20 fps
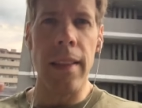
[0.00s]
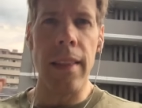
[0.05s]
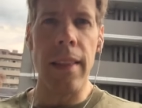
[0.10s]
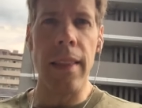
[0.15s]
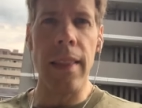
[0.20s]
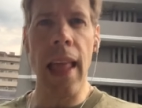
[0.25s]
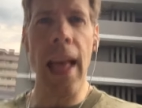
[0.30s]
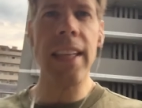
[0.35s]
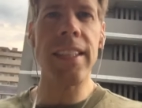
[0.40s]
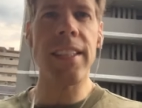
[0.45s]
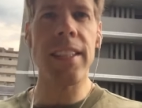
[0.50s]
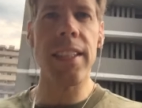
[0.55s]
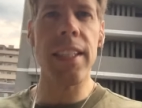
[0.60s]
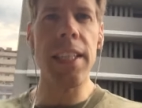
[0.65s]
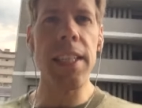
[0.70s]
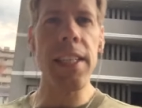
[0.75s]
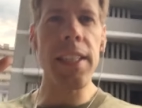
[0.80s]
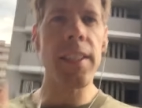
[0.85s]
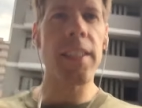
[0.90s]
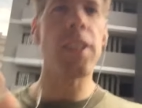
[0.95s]
less
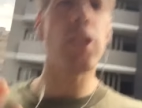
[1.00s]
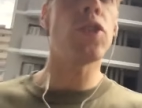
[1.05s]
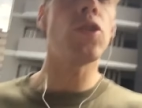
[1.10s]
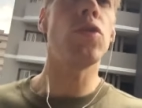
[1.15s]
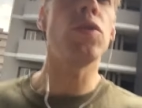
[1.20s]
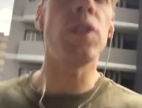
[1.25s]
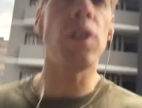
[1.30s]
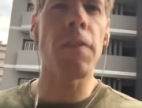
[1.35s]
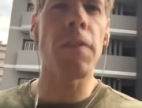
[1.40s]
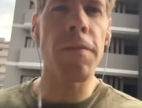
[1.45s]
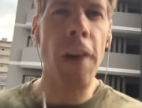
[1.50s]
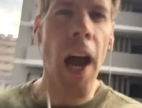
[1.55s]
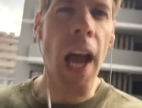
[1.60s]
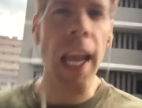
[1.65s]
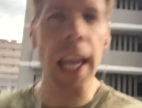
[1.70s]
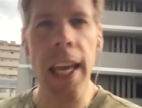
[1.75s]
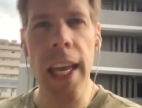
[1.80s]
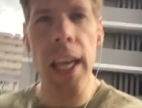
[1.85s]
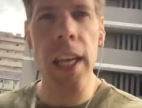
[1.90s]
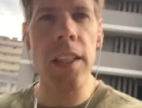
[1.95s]
easy to
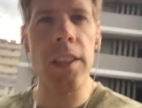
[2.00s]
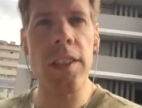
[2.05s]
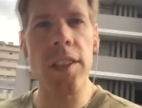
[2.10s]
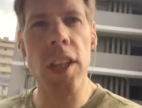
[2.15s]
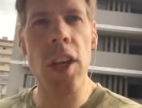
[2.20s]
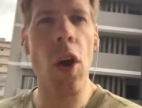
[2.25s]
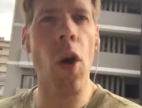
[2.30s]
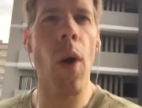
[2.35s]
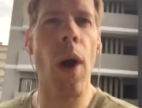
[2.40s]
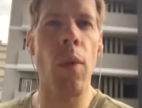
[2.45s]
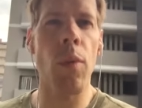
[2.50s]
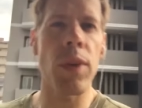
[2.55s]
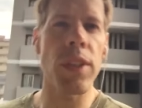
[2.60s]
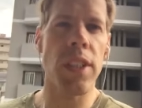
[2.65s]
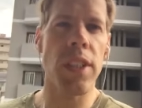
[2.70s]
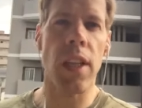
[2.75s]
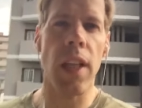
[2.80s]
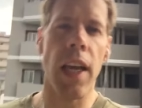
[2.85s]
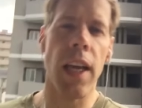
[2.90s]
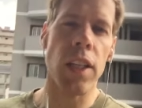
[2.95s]
define kids. You know, I
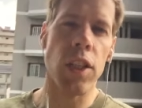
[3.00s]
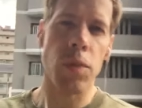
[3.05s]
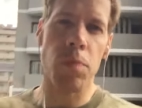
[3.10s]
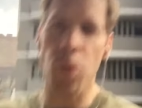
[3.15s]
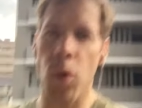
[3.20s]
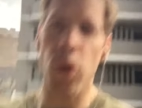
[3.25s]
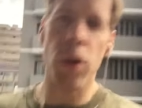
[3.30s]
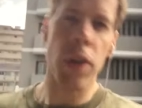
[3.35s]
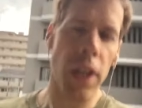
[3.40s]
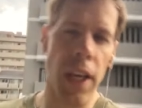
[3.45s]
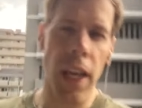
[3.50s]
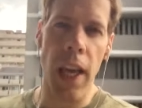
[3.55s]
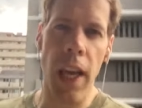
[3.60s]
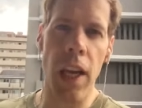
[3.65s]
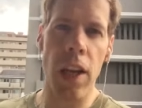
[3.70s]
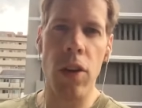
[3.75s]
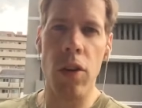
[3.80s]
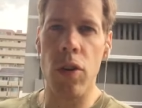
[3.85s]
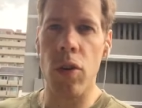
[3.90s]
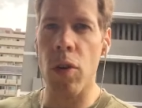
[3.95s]
wasn't like a sporty
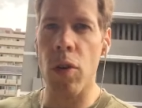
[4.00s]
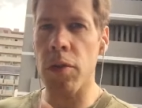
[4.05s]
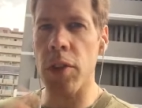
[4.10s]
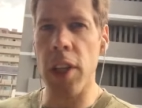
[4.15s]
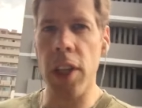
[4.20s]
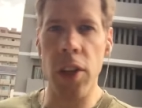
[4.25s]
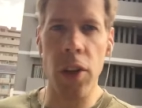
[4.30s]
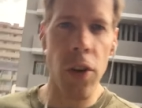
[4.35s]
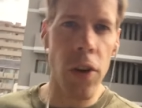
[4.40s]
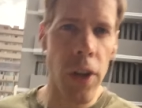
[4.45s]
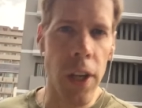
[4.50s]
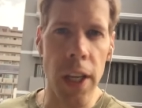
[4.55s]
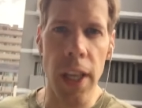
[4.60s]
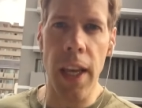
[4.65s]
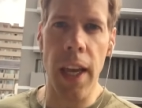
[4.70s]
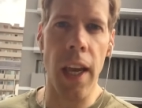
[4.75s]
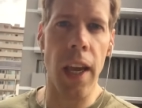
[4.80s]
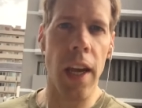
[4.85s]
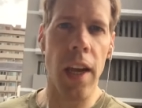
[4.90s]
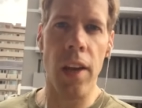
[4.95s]
kid or an overly nerdy
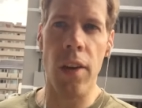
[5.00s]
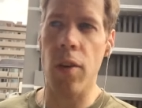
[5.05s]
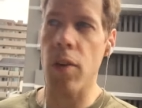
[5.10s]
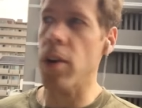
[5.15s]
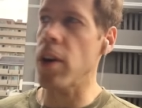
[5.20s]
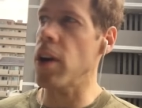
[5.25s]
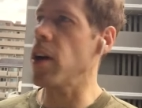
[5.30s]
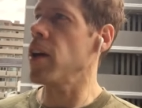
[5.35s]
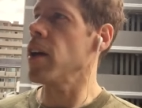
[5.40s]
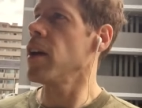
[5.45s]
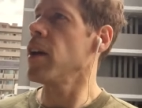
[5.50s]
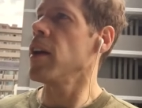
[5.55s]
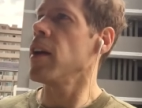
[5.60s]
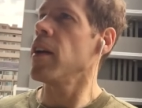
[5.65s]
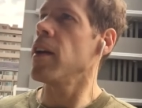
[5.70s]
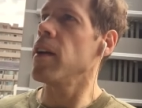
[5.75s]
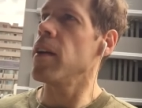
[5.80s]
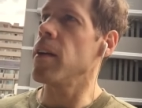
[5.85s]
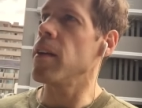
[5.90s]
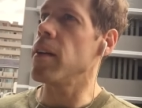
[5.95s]
kid or a,
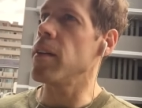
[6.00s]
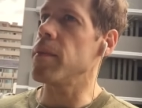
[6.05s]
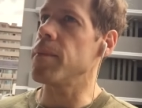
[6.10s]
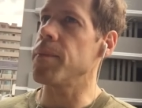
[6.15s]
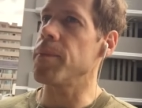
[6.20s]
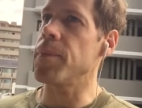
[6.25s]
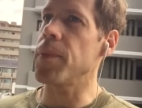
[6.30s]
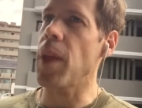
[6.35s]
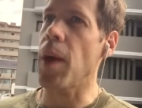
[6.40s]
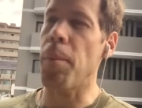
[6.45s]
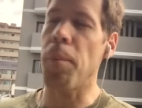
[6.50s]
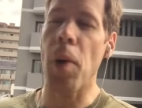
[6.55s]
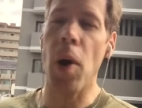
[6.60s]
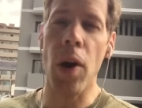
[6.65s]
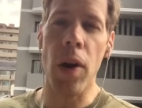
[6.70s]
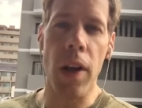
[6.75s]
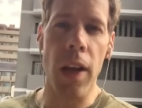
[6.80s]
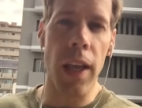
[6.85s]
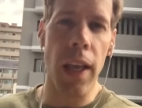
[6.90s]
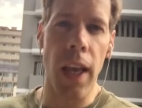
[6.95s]
a
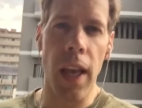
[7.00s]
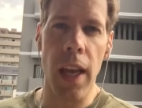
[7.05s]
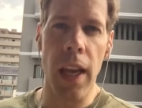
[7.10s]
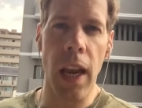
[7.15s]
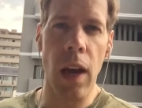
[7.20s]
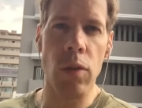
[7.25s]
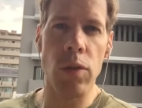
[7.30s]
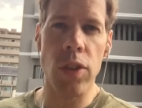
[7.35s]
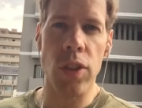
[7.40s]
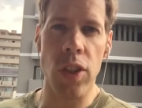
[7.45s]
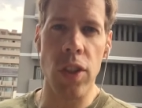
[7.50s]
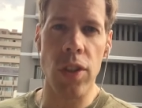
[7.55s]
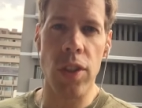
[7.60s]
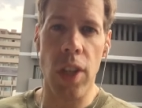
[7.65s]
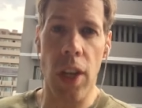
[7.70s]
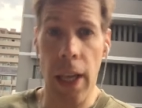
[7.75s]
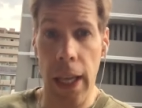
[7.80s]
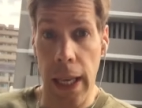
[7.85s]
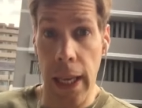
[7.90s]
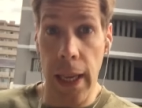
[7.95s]
punk kid. I was just
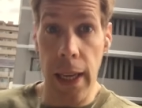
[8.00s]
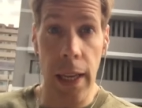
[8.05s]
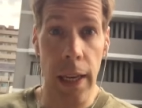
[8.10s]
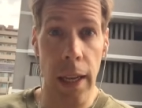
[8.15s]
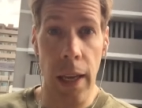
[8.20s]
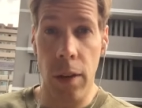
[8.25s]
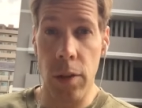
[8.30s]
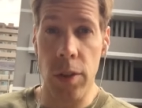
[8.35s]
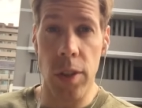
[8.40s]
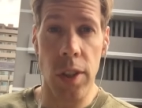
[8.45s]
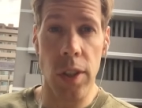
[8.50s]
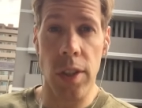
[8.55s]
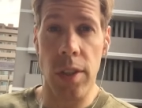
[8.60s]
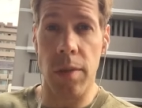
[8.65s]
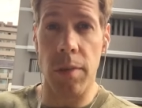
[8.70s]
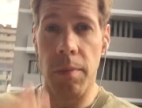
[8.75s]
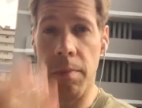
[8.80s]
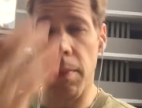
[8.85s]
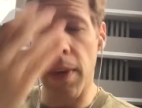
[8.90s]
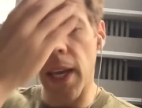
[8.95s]
a kid. I was just
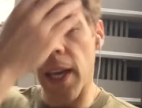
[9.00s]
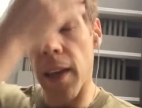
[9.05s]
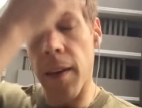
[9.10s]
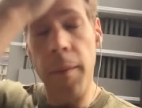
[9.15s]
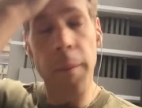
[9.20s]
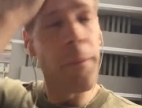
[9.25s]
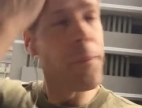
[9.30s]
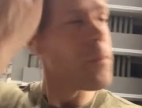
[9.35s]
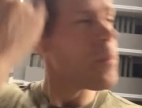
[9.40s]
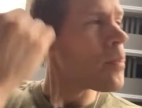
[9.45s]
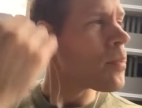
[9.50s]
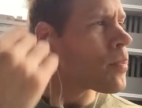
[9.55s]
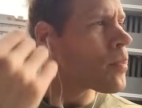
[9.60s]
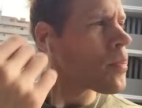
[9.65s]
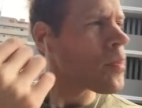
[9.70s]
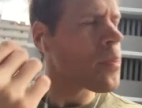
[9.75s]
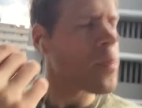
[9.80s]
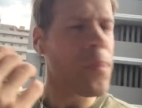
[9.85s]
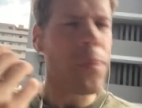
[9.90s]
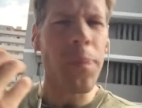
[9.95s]
me.
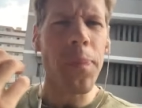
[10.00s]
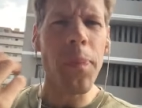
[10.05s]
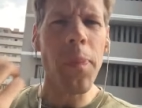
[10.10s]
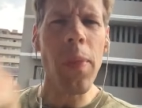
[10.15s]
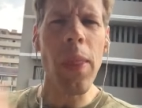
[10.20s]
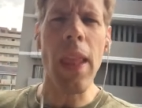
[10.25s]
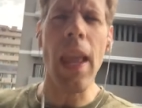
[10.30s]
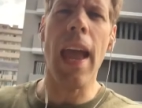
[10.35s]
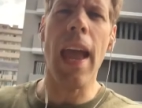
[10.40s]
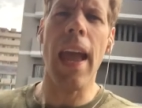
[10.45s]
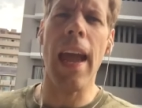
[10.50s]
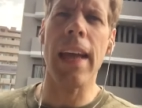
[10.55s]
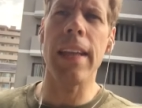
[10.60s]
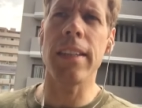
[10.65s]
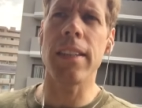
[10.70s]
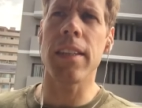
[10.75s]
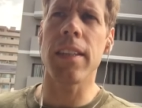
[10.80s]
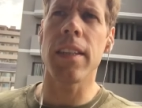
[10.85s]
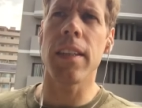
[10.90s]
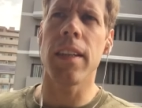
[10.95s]

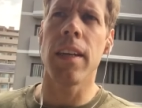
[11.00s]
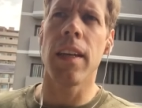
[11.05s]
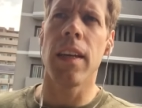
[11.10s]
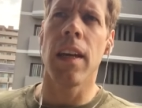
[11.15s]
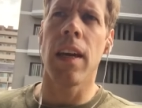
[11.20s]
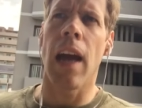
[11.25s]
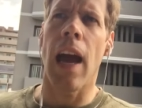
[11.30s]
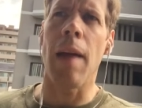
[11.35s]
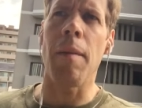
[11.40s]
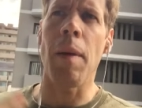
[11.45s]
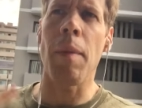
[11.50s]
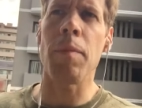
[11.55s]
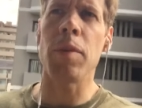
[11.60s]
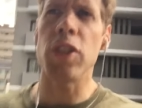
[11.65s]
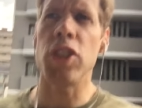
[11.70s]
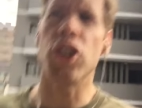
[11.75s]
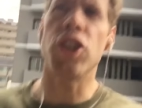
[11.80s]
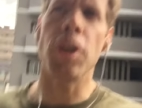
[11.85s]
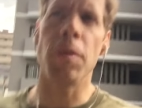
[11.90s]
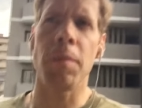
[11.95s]
And I remember
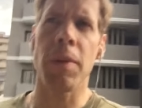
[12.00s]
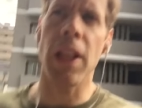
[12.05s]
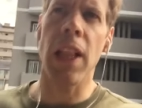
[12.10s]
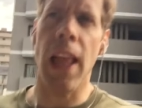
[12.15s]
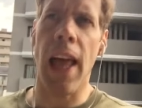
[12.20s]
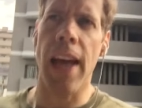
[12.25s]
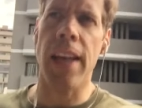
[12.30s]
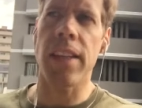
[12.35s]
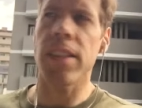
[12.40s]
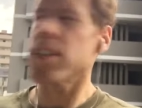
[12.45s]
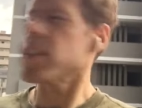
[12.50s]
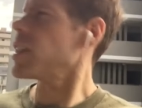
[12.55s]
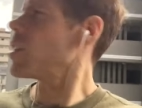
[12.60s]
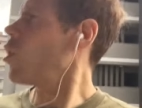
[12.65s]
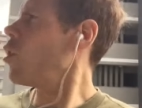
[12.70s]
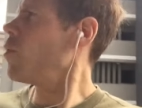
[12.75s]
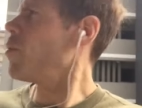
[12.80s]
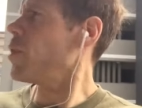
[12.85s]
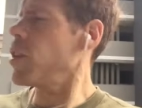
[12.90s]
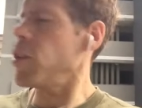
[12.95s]
in gym class,
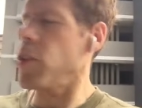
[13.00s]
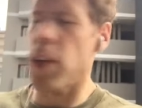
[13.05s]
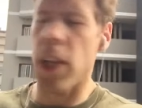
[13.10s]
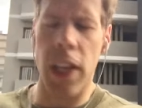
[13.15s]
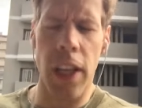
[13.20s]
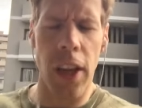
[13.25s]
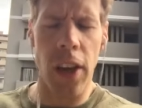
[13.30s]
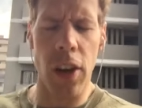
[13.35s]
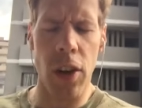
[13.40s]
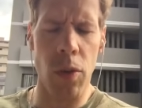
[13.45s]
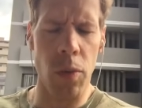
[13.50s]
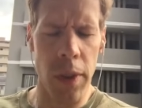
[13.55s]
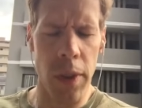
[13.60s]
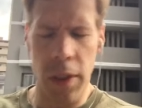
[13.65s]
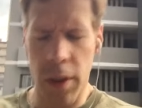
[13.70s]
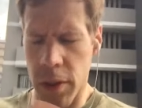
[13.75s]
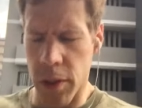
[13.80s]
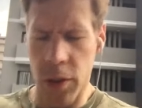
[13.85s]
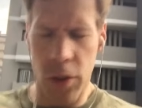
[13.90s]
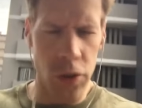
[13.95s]
hopefully you can hear with
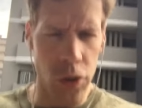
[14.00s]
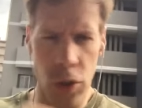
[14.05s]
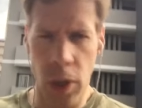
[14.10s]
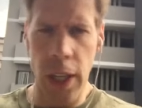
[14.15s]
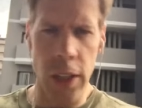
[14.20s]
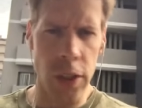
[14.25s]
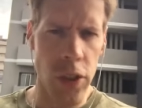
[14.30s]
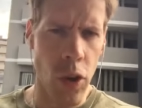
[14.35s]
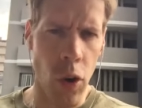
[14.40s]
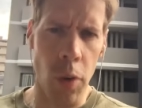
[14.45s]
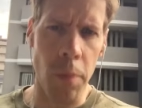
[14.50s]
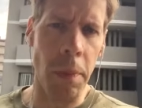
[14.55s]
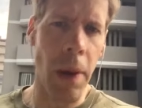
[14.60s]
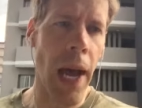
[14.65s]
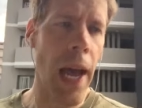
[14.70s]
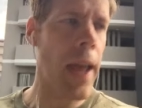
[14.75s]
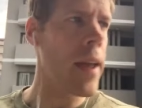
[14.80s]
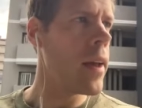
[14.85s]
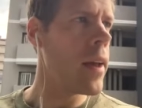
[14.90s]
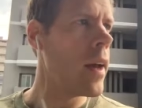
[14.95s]
the trains going
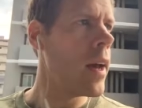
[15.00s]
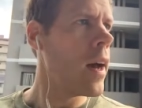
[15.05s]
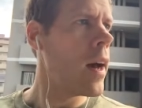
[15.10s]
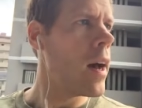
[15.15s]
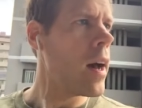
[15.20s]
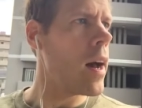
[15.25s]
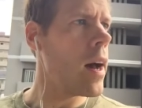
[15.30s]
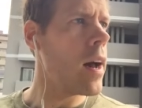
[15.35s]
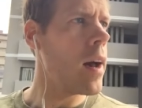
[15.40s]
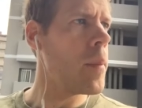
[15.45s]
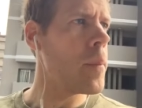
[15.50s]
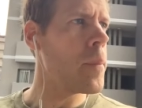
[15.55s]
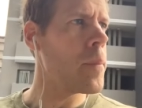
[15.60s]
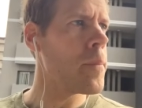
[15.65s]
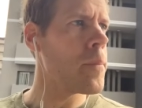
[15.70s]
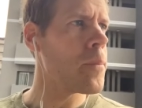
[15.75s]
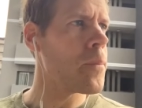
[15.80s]
by. Um,